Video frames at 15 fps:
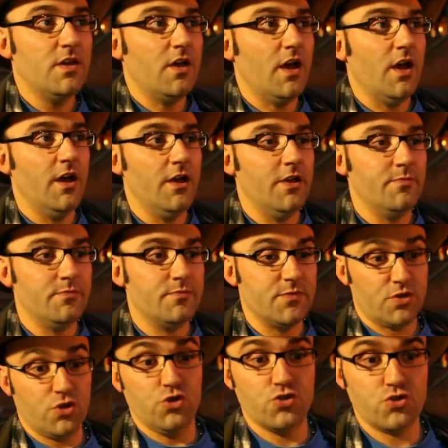the
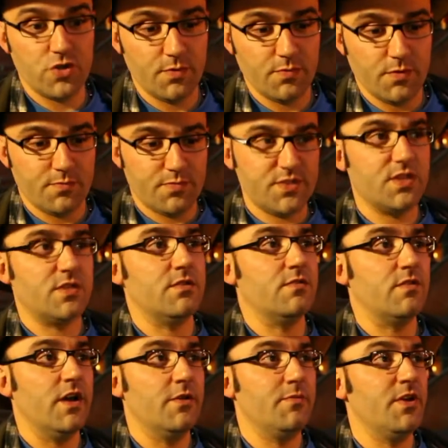country, but particularly
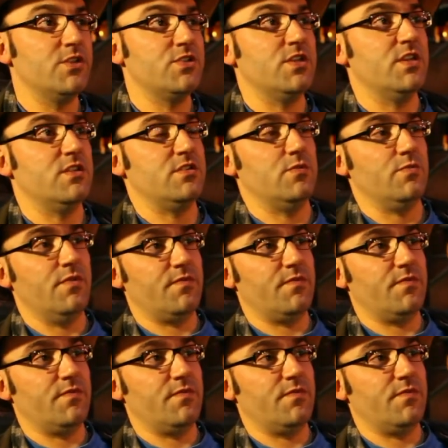Greater Manchester.